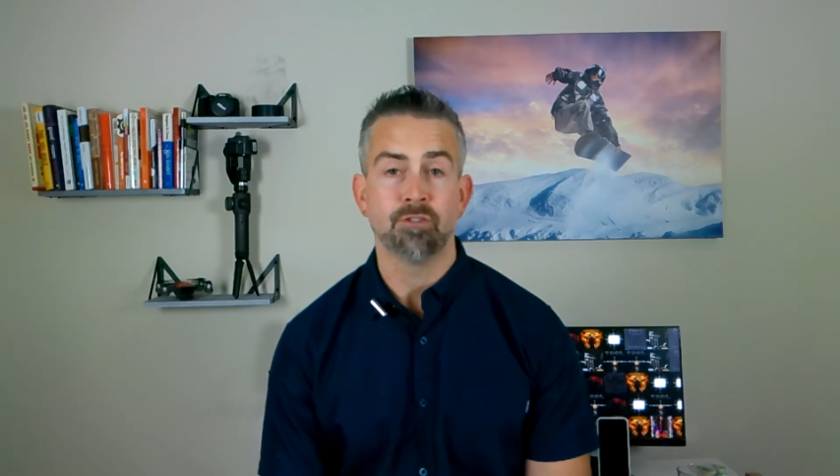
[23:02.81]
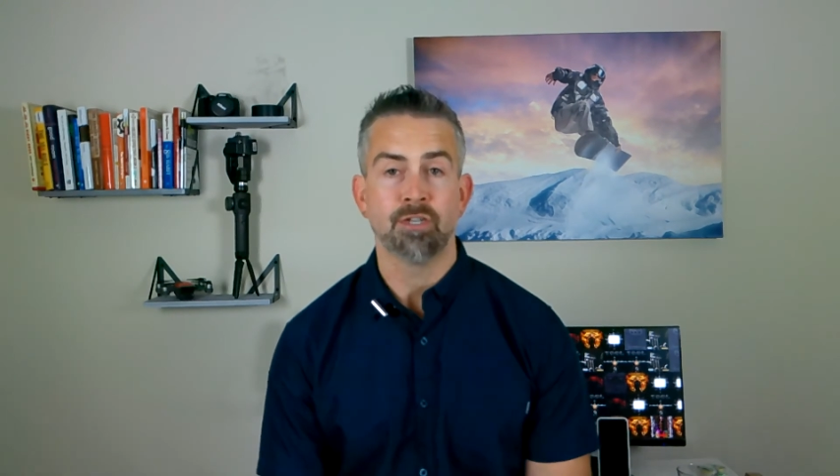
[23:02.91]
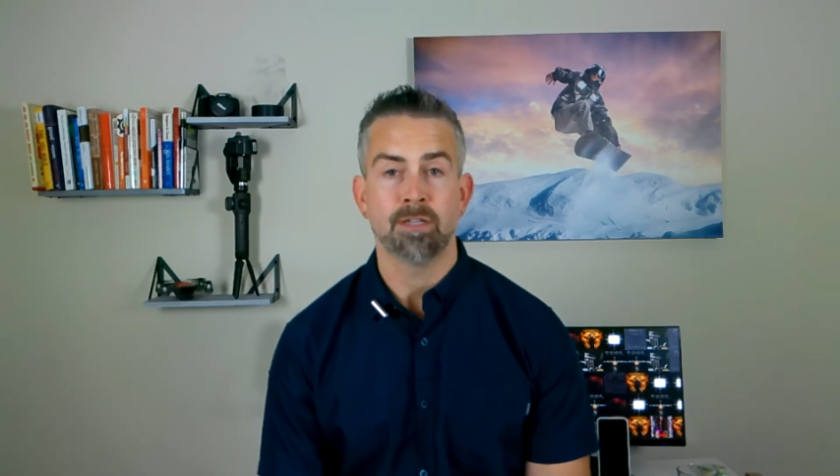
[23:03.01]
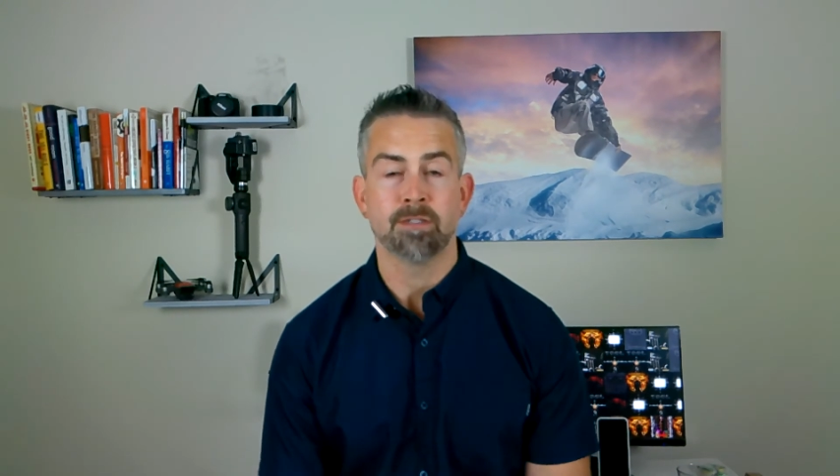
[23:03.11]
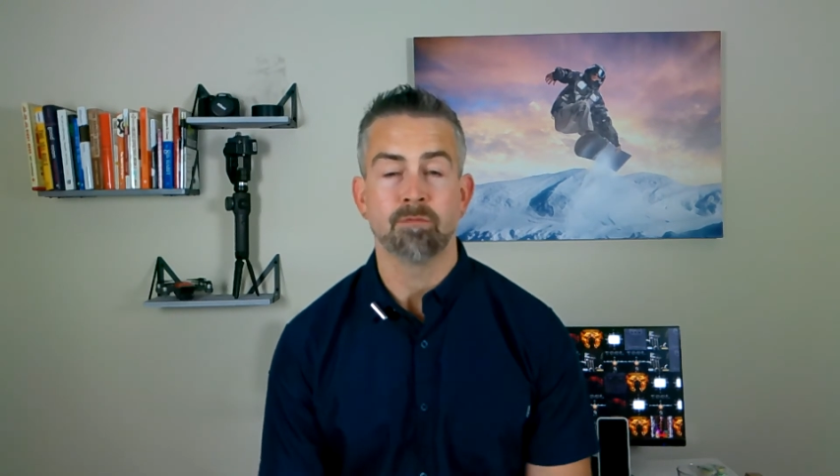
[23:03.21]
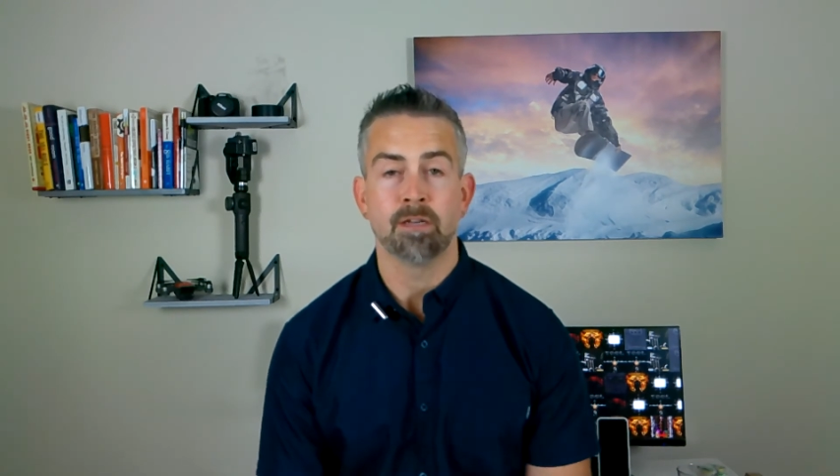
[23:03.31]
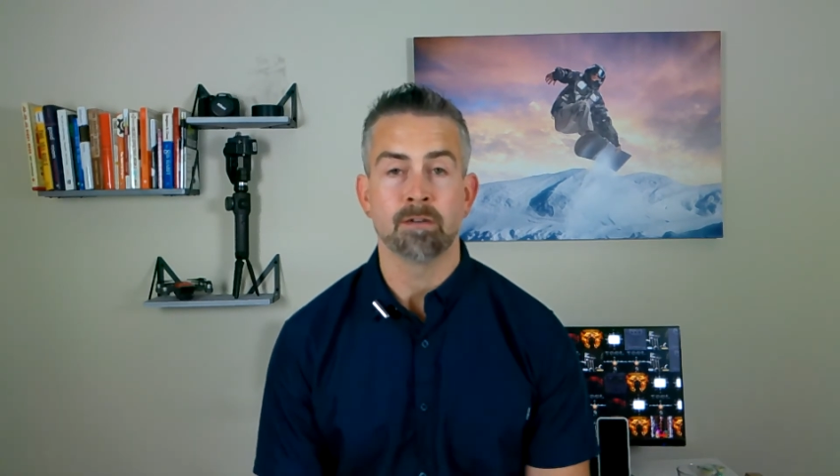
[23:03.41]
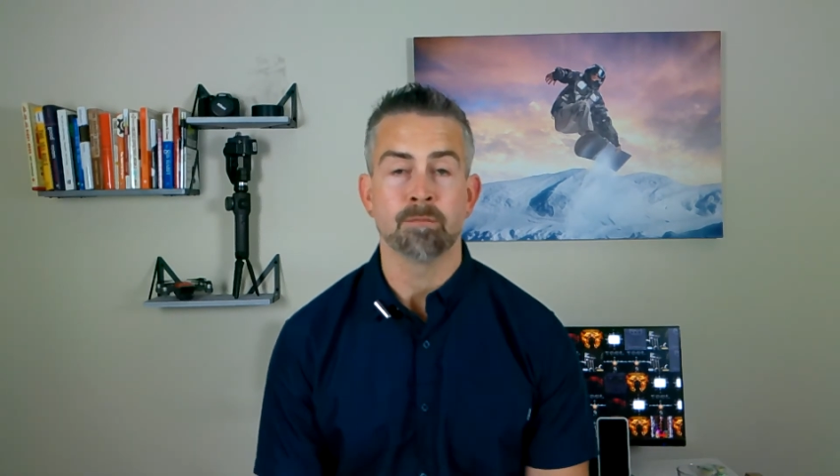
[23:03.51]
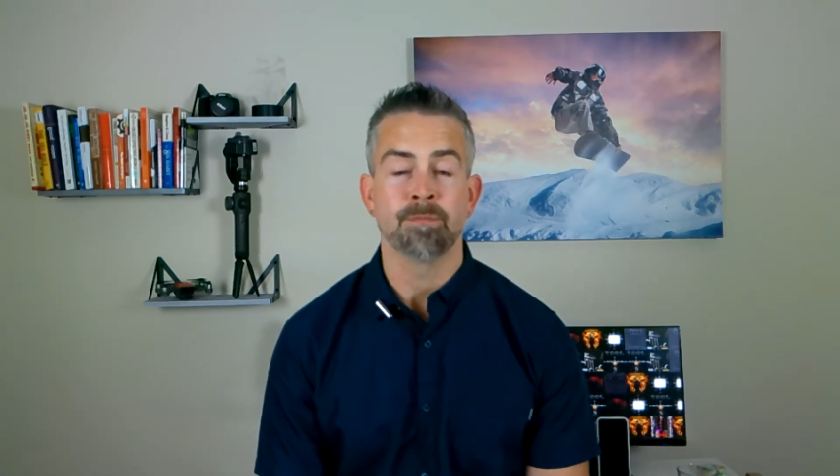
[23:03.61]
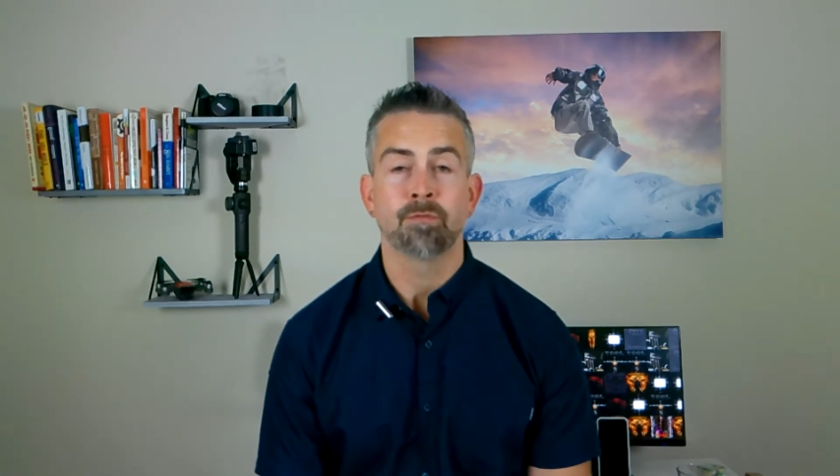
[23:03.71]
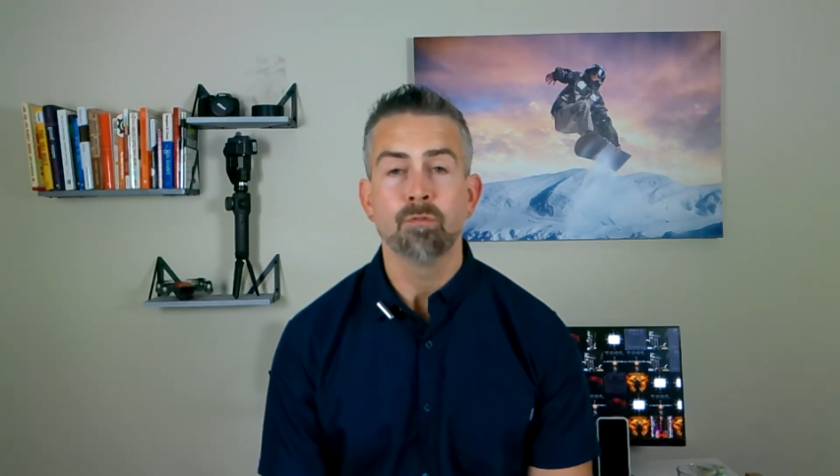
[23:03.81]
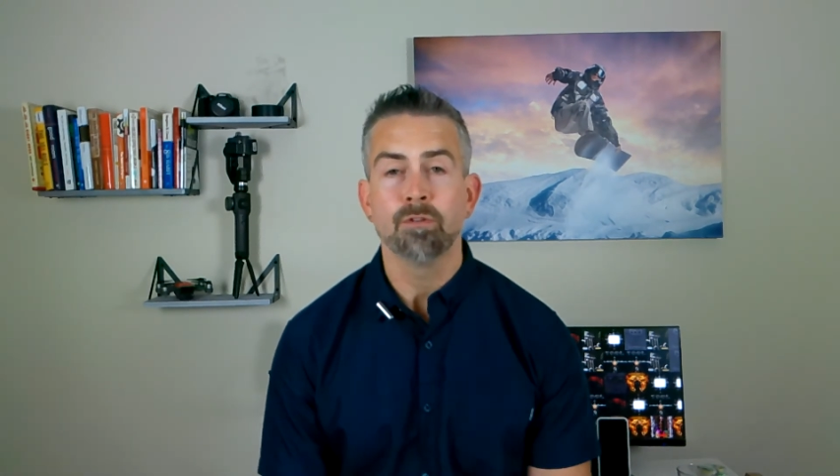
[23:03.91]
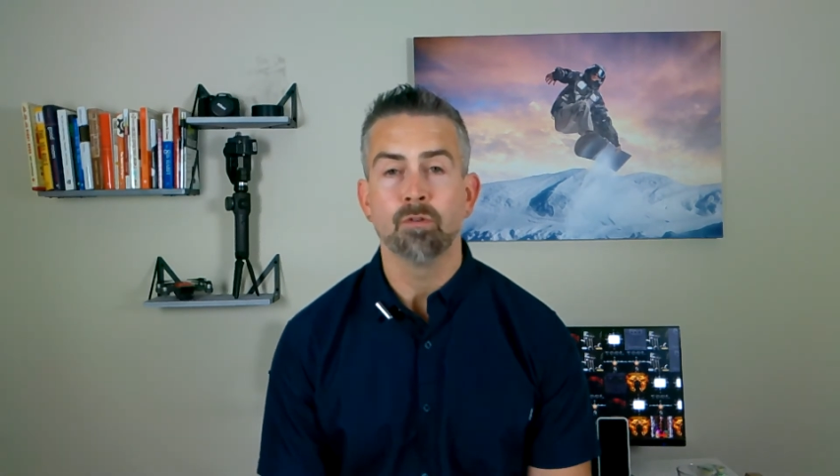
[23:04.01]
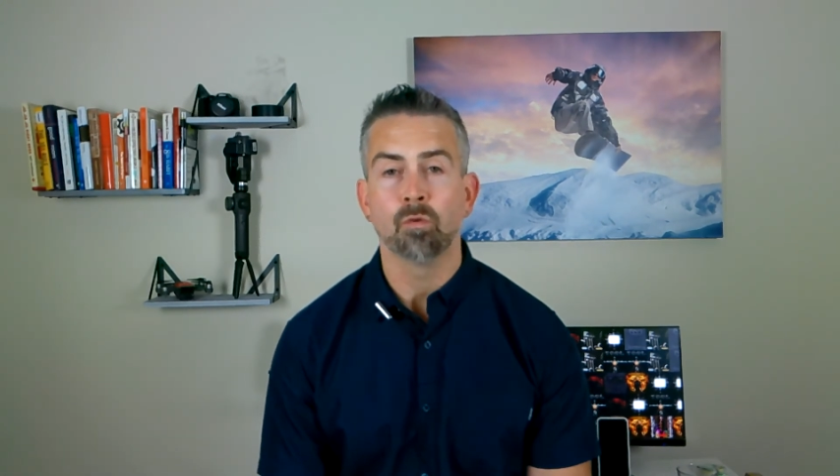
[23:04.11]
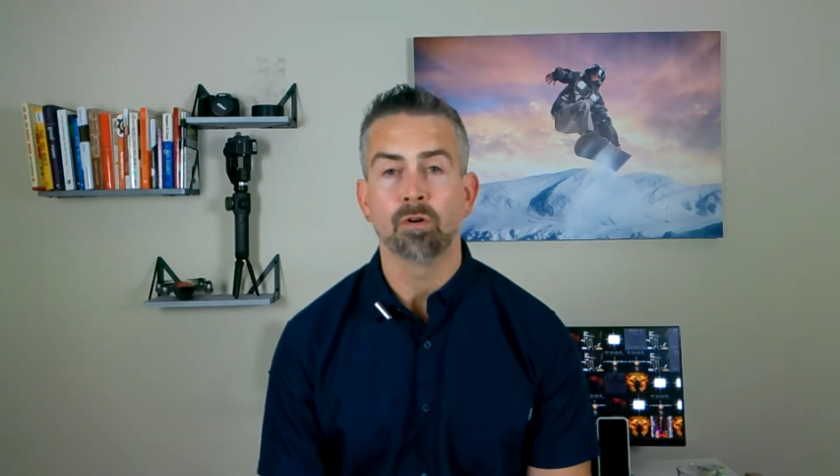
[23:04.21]
a chance of getting them through
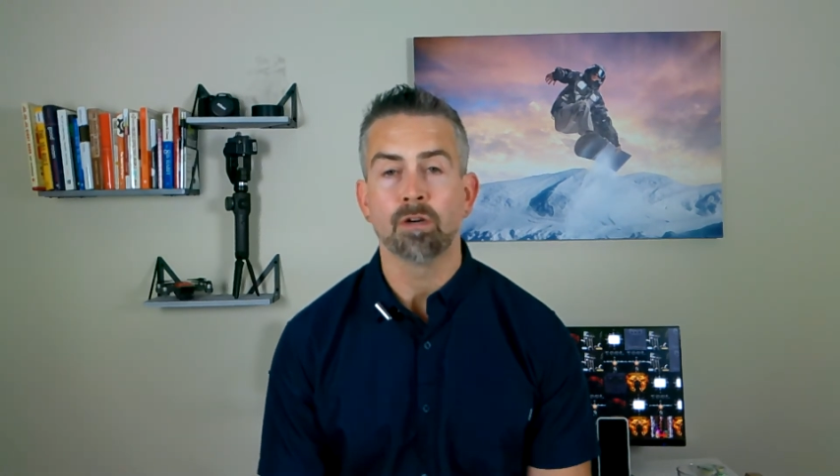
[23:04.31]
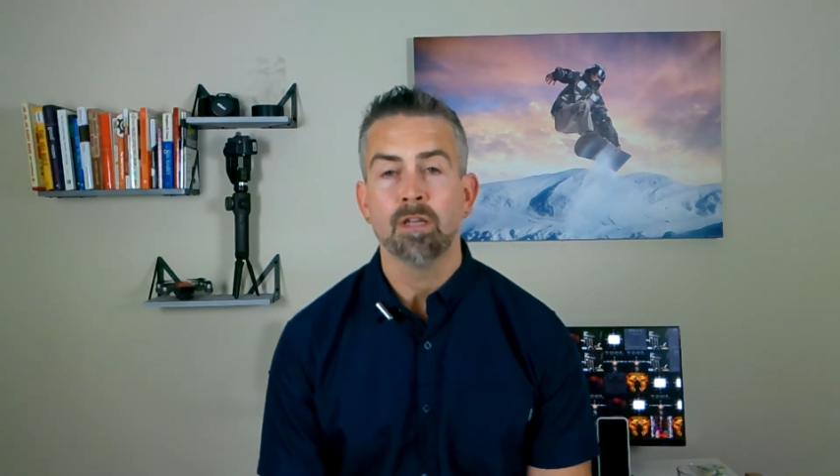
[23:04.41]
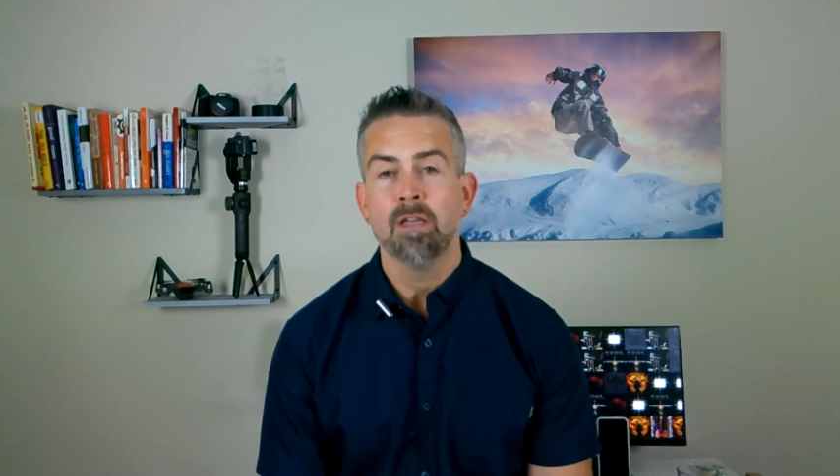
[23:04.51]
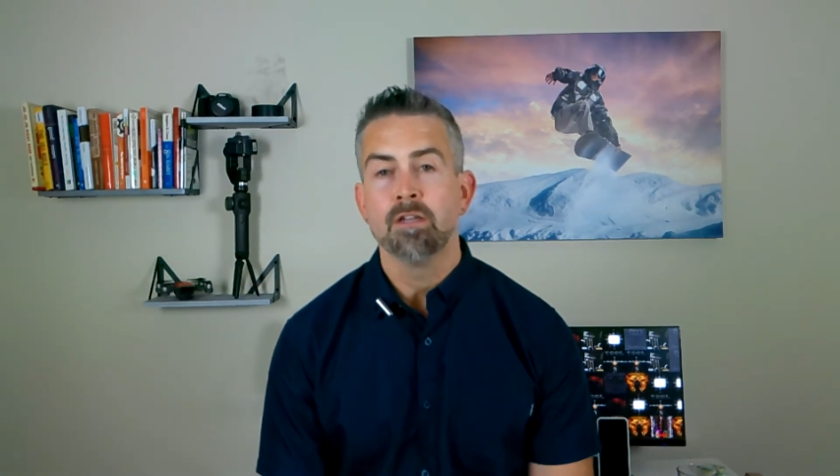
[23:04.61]
the door